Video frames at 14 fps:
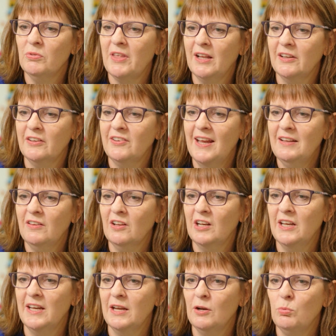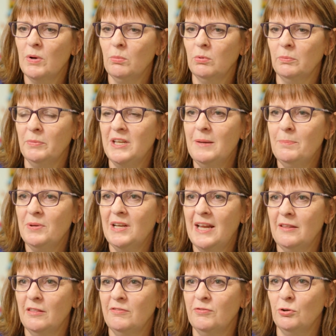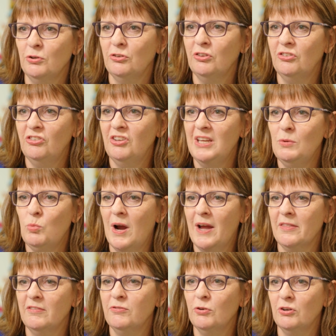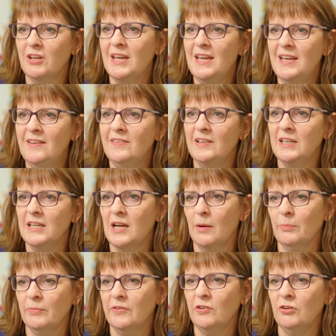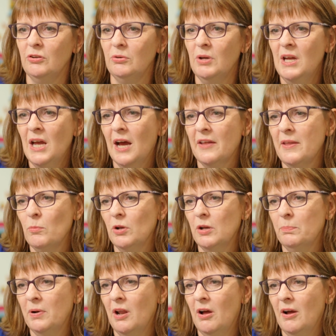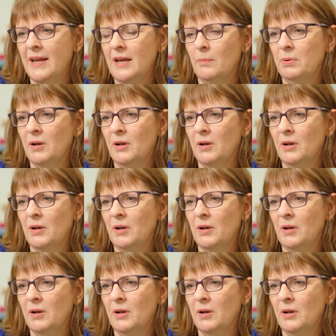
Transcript: They'll attend the clinic, we will manipulate the foot to see where the foot easily comes to, and then we'll apply a